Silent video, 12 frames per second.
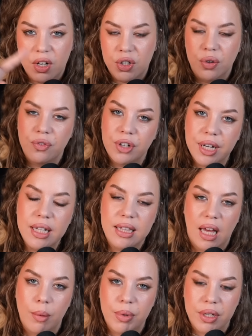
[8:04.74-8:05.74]
And don't forget
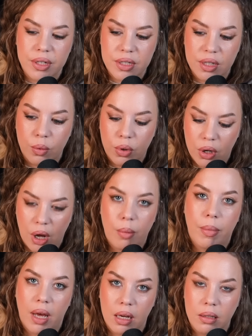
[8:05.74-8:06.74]
that because it will
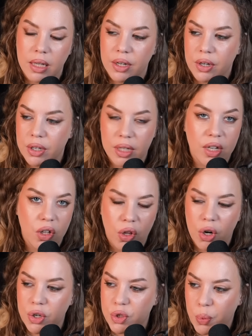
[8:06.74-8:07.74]
come back later in a
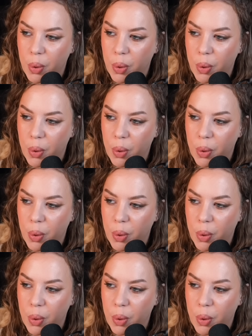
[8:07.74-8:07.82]
large